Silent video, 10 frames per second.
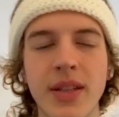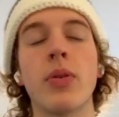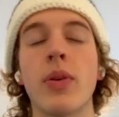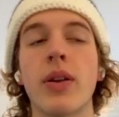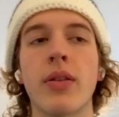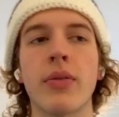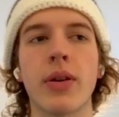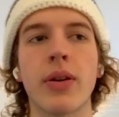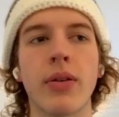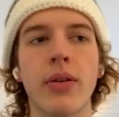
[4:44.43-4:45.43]
well one of the
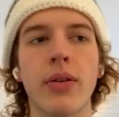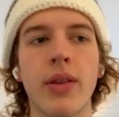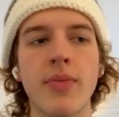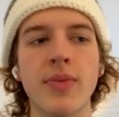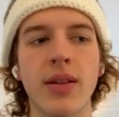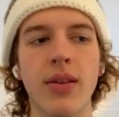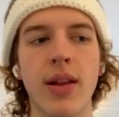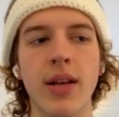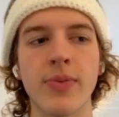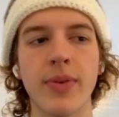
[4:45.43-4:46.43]
recurring themes in the
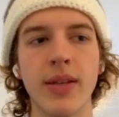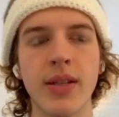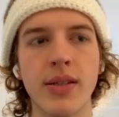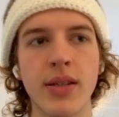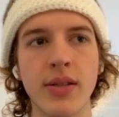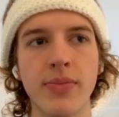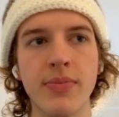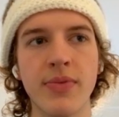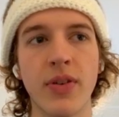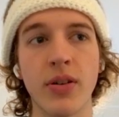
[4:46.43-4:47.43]
last one is this
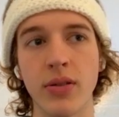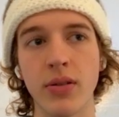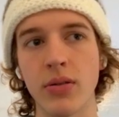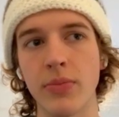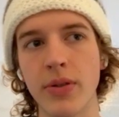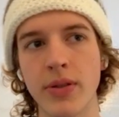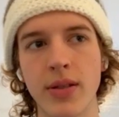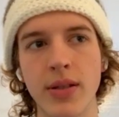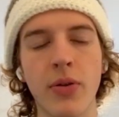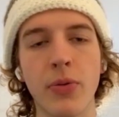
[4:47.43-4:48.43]
fog
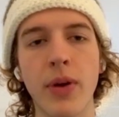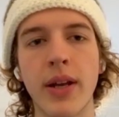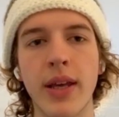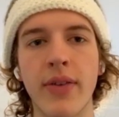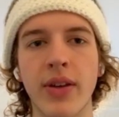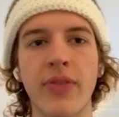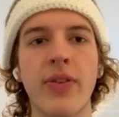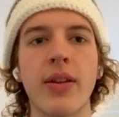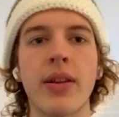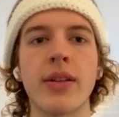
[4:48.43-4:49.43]
almost already having a
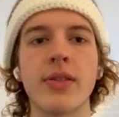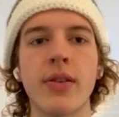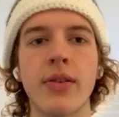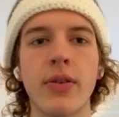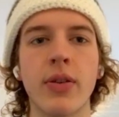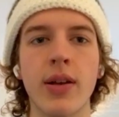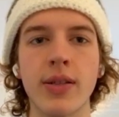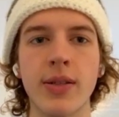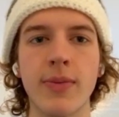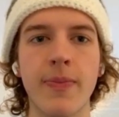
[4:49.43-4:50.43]
feeling as though you're
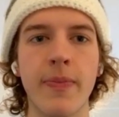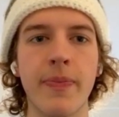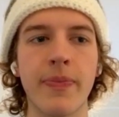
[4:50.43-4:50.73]
lost